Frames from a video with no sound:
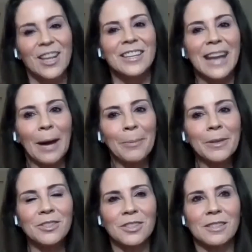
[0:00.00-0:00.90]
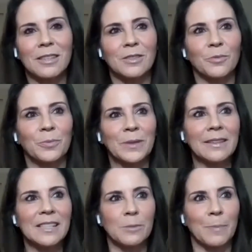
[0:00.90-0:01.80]
Napa is it's a
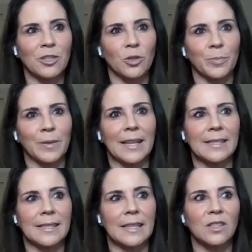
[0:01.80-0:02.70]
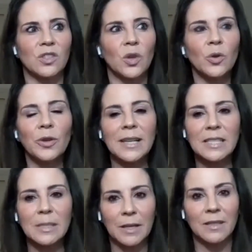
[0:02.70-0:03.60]
really special place, and it's so
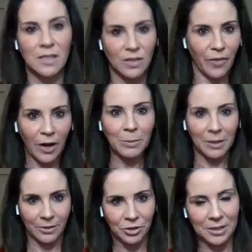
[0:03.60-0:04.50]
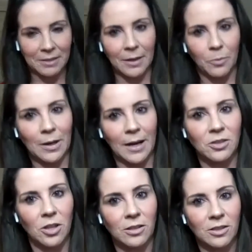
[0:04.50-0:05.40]
crazy because it's farm country. Like when I
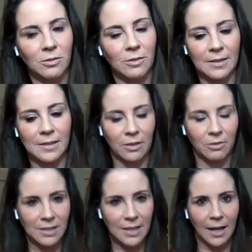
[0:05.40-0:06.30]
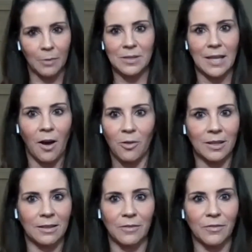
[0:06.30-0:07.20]
talked to you guys the other day, I was out
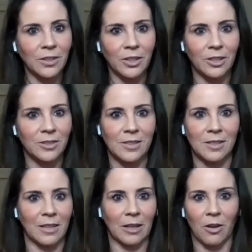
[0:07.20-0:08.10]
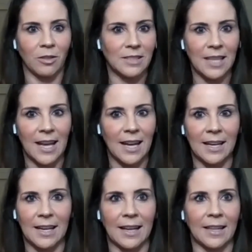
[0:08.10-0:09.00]
in the vineyards like all
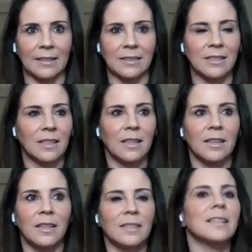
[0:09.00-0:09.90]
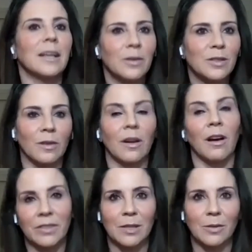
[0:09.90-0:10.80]
day, and today it
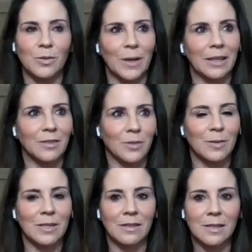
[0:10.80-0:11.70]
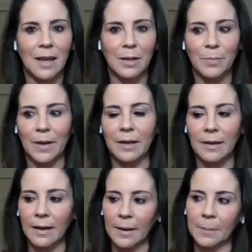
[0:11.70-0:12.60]
was raining, so I was inside, but
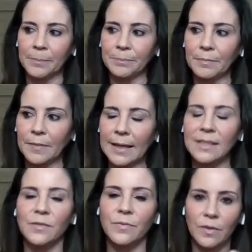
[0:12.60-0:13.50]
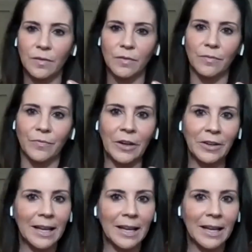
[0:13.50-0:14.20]
it's very